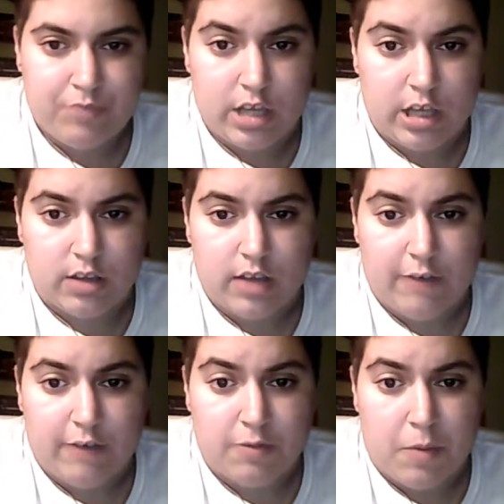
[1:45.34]
and I
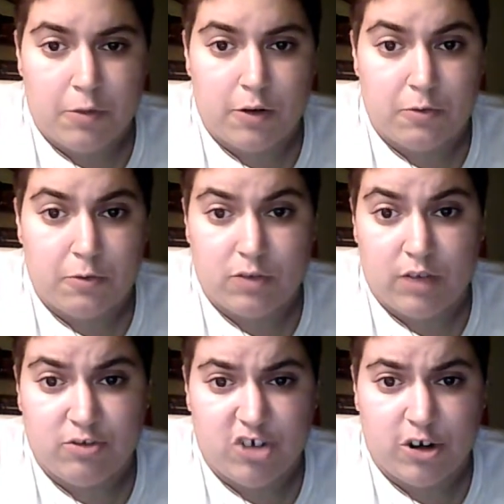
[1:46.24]
remember when I was
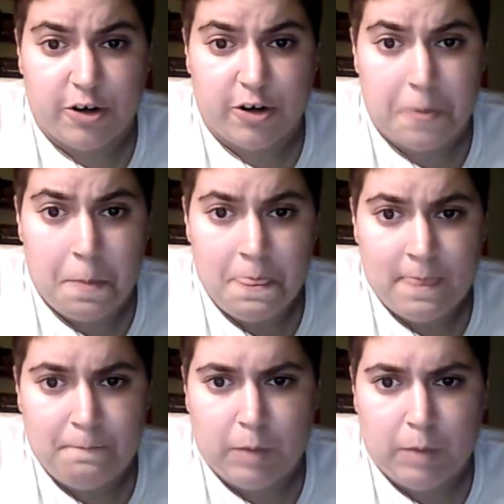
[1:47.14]
younger,
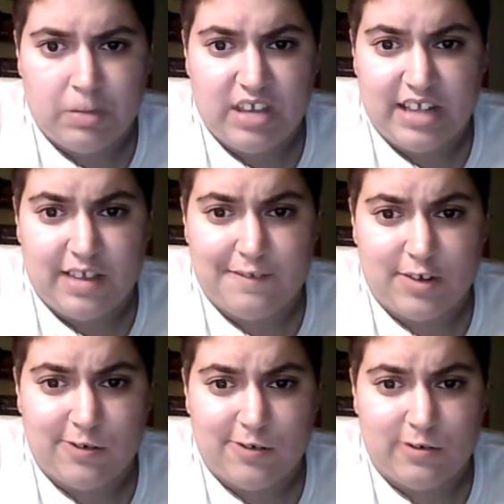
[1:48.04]
maybe 10, 11
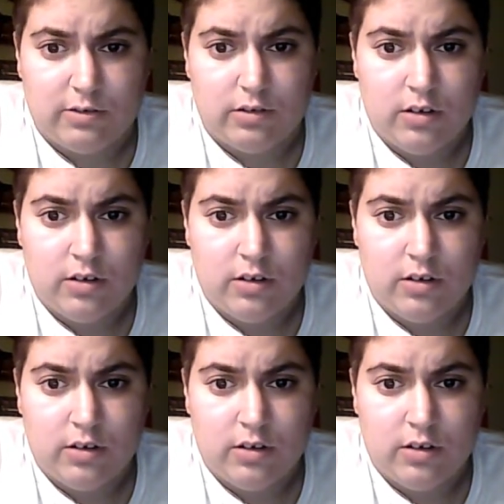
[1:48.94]
years old,